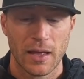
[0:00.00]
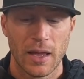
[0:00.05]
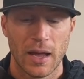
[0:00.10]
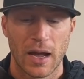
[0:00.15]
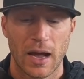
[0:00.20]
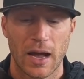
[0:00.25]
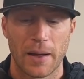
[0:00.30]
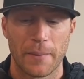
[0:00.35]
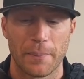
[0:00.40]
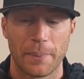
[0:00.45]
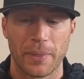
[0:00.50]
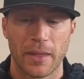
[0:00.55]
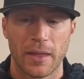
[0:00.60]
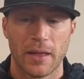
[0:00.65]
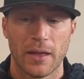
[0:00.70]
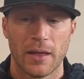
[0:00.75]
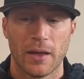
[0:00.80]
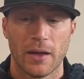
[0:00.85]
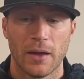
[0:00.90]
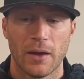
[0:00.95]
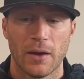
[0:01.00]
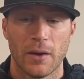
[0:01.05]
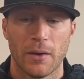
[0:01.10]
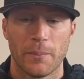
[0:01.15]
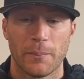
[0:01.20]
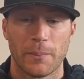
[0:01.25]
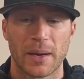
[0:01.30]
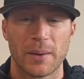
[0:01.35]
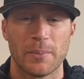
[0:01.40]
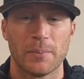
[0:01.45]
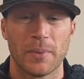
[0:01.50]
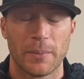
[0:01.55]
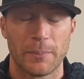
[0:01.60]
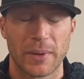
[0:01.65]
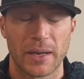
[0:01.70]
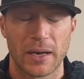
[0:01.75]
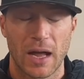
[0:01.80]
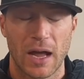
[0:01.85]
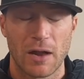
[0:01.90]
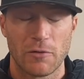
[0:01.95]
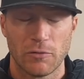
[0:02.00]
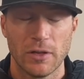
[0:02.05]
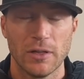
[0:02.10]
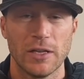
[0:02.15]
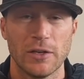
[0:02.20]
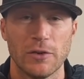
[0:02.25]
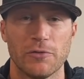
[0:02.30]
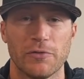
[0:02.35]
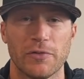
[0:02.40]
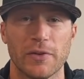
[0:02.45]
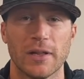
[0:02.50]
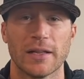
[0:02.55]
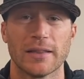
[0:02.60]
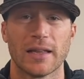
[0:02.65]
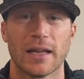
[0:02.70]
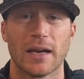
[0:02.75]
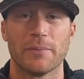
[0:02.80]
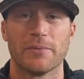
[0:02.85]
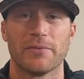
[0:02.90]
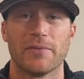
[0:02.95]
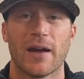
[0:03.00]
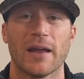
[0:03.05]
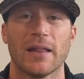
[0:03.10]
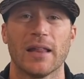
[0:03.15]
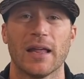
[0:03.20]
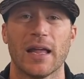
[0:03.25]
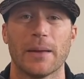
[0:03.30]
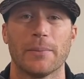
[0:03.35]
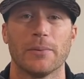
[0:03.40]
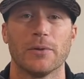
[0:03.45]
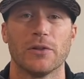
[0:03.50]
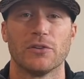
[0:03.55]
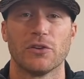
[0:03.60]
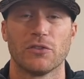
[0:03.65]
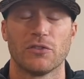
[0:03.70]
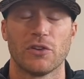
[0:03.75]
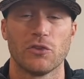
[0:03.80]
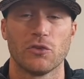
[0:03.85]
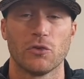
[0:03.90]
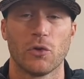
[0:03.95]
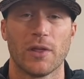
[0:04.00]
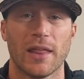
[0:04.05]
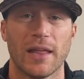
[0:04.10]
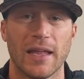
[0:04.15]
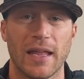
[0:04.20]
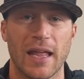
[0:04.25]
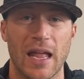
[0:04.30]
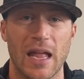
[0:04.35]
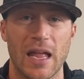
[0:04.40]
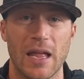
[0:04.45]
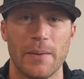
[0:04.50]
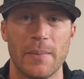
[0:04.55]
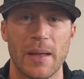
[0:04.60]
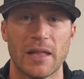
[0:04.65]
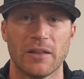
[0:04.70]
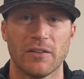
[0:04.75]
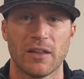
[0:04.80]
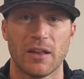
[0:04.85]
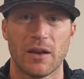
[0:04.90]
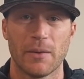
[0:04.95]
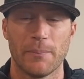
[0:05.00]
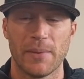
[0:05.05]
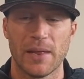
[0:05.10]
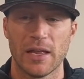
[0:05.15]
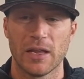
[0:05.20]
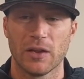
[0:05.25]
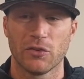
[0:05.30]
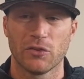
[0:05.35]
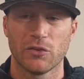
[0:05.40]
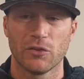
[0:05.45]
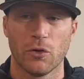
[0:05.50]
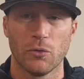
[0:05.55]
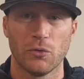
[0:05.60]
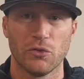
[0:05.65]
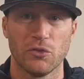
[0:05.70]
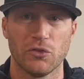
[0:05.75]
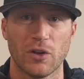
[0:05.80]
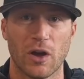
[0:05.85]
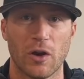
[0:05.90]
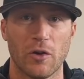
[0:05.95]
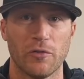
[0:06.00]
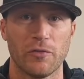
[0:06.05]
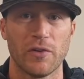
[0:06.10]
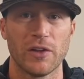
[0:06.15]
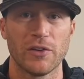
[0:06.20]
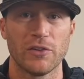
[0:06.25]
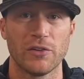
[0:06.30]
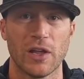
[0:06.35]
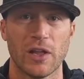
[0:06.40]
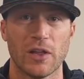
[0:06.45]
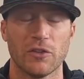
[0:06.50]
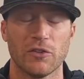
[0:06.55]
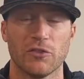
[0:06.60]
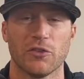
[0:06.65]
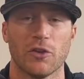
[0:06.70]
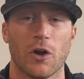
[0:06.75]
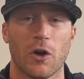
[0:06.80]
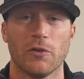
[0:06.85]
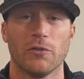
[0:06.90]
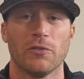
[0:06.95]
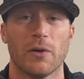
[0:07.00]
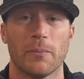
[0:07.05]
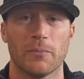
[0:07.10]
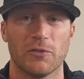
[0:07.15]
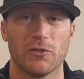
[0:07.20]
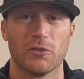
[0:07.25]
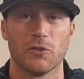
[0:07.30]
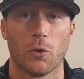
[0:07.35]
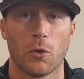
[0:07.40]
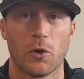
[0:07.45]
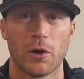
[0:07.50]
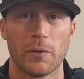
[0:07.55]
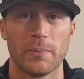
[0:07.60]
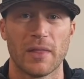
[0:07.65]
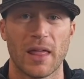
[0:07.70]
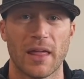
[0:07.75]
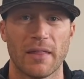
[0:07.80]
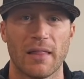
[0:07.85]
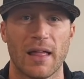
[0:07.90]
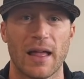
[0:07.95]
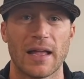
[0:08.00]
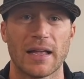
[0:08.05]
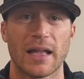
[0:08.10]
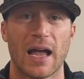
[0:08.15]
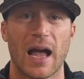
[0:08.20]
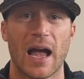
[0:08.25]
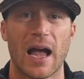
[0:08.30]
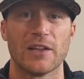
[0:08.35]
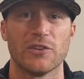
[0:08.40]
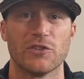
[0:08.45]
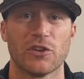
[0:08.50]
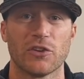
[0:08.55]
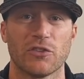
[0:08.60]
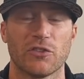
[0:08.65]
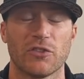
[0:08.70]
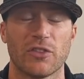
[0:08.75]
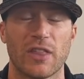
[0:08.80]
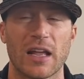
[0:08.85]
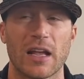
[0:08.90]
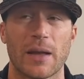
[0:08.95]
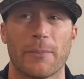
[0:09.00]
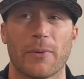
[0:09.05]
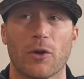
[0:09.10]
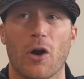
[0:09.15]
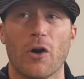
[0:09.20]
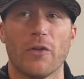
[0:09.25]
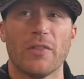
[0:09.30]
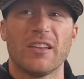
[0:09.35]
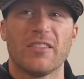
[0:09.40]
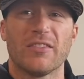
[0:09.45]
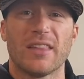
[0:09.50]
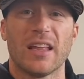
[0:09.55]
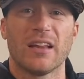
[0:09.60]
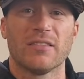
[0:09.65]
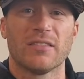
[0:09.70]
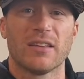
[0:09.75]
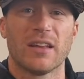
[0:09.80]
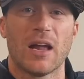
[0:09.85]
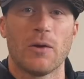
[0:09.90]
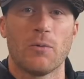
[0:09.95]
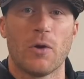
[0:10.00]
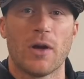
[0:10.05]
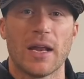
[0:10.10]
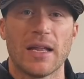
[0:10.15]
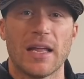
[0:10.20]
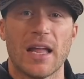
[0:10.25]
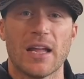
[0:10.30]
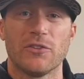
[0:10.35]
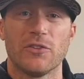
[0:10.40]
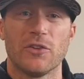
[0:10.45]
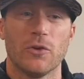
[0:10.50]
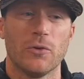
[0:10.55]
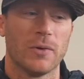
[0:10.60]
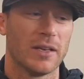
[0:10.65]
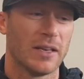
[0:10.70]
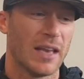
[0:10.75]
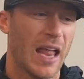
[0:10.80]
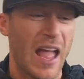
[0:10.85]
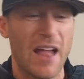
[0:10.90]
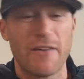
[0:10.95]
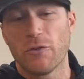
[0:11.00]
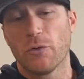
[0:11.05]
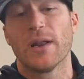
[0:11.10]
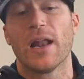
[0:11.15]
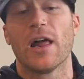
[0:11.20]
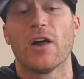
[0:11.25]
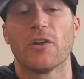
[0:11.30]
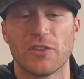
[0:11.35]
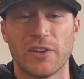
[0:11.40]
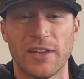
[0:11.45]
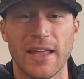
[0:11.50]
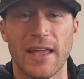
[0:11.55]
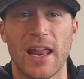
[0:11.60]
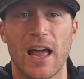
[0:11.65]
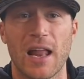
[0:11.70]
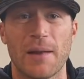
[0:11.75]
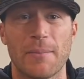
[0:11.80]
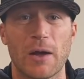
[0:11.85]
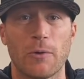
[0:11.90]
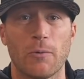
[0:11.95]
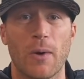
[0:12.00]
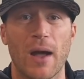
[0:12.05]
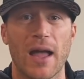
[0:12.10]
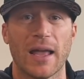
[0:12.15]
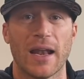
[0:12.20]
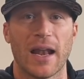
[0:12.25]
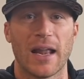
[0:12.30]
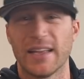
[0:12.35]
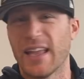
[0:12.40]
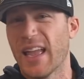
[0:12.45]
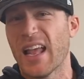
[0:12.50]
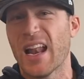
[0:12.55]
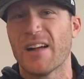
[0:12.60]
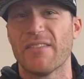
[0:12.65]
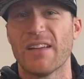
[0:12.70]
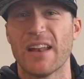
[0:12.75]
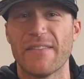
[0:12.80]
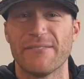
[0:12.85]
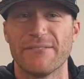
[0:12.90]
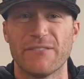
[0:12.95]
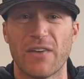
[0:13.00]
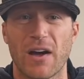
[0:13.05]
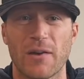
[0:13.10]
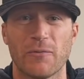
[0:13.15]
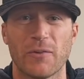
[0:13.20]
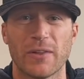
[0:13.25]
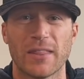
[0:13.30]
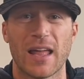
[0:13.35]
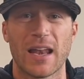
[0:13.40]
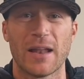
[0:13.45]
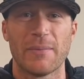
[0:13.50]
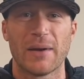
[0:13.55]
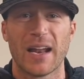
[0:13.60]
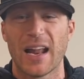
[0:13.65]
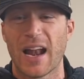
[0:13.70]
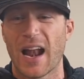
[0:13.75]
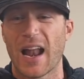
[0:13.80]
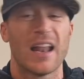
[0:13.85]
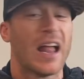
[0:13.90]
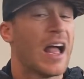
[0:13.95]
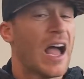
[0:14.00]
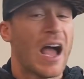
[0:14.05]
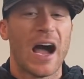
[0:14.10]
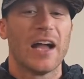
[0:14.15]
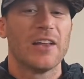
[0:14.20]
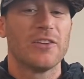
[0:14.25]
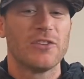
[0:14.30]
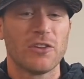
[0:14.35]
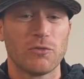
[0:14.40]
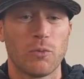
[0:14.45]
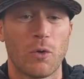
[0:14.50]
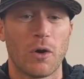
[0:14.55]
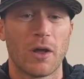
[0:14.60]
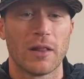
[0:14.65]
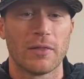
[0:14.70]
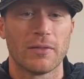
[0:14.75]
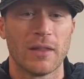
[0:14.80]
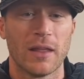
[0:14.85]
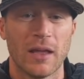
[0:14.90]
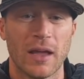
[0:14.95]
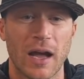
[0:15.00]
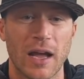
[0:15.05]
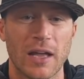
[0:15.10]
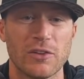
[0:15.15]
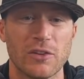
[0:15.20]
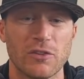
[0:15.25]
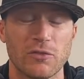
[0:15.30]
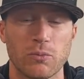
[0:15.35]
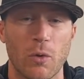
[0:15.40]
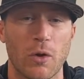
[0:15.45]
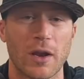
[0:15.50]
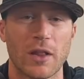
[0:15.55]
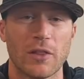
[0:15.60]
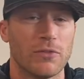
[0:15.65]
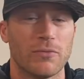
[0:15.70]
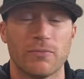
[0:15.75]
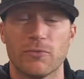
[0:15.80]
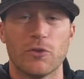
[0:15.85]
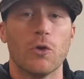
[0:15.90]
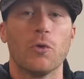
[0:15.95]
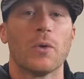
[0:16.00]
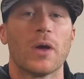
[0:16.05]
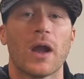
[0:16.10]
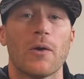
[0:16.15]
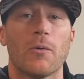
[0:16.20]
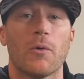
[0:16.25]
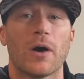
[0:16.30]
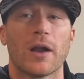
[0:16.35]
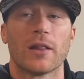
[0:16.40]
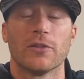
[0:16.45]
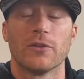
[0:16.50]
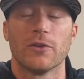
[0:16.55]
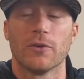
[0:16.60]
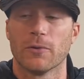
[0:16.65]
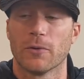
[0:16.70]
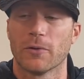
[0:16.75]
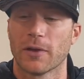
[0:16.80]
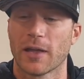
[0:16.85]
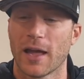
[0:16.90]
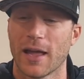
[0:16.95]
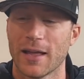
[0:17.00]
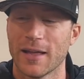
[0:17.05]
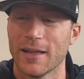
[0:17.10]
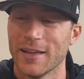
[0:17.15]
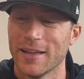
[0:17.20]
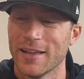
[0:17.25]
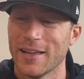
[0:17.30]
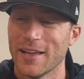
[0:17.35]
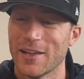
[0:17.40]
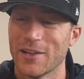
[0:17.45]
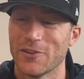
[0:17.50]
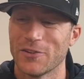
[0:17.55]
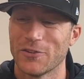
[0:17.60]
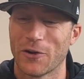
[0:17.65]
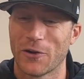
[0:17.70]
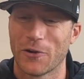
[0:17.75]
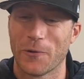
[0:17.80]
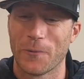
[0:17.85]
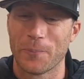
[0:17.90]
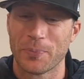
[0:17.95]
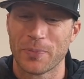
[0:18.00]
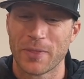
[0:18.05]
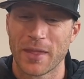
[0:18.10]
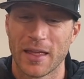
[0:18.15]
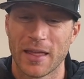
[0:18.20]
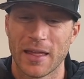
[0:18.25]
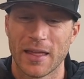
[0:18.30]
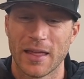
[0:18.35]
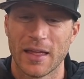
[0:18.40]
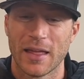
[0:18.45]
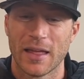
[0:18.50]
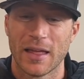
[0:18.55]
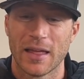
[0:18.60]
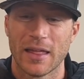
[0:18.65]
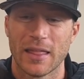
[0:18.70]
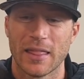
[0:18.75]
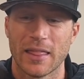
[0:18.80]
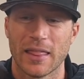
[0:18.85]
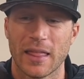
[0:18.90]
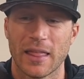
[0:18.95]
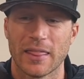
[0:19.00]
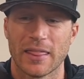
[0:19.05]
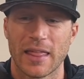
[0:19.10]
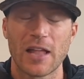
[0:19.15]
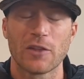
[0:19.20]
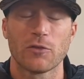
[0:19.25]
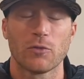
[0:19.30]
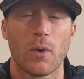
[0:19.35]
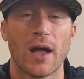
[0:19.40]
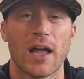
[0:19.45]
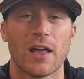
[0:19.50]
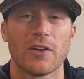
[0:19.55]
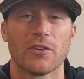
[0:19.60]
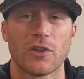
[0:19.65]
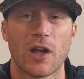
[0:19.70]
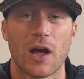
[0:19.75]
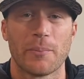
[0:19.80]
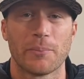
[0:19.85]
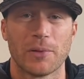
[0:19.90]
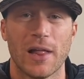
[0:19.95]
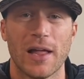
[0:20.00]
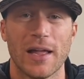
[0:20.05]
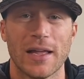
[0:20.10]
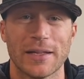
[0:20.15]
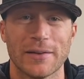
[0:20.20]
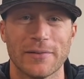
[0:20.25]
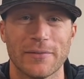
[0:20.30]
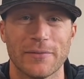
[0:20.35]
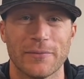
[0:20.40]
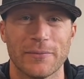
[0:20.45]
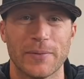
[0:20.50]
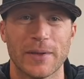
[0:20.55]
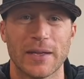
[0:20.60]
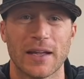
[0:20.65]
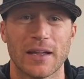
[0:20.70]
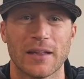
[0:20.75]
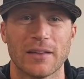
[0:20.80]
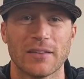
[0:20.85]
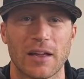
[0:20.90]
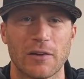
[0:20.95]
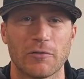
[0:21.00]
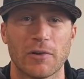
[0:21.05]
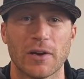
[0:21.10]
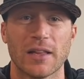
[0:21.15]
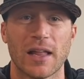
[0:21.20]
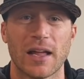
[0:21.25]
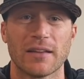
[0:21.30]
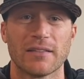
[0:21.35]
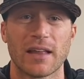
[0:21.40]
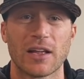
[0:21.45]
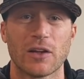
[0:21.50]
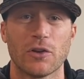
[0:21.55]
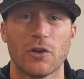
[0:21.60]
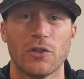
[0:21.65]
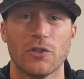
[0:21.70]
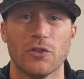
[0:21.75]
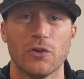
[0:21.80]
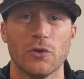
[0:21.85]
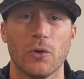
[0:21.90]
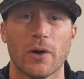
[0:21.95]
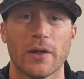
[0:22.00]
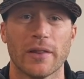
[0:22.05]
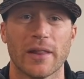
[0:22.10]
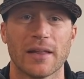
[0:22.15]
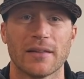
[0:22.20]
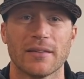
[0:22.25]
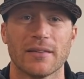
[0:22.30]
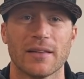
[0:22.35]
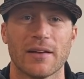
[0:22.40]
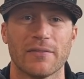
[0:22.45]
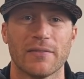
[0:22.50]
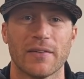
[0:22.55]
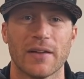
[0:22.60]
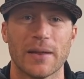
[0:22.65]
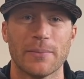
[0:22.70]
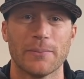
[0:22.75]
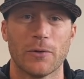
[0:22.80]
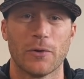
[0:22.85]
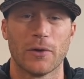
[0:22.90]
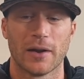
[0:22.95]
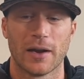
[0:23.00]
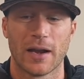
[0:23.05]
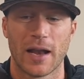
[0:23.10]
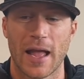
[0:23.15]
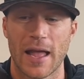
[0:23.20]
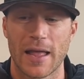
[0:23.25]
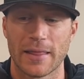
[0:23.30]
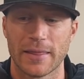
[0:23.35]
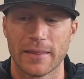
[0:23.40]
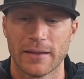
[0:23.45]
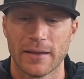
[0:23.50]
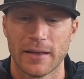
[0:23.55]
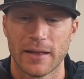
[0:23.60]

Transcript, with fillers: Um, But, I'm, but I really do feel like that. I'm finally able to just enjoy the game instead of being so selfish and self-absorbed that, like, I just think about all these things that I want to get to and everyone else get out of my way and I can't have any fun with anybody. And I, I just want to, I just want to do what I want to do, okay? So that's why I stopped playing, because I realized I couldn't do all that stuff anymore. And,